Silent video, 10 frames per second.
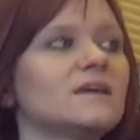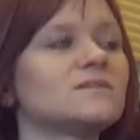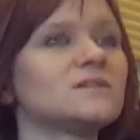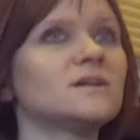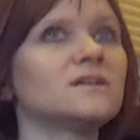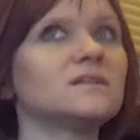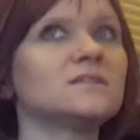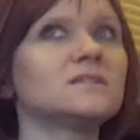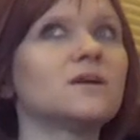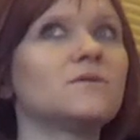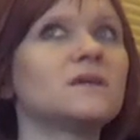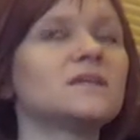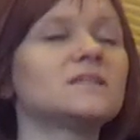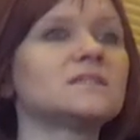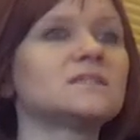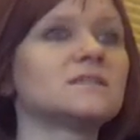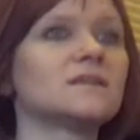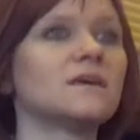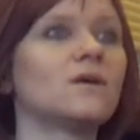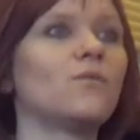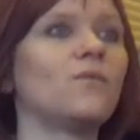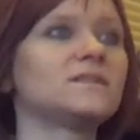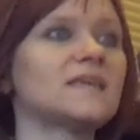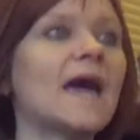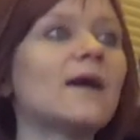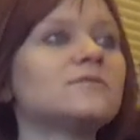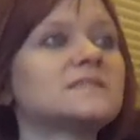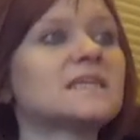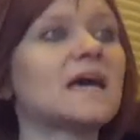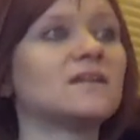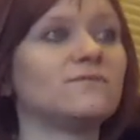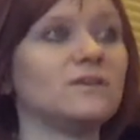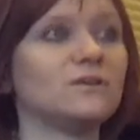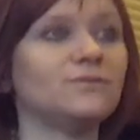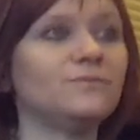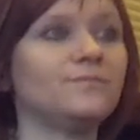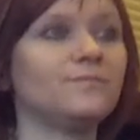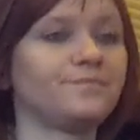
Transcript: Now starting to notice what's outside of you.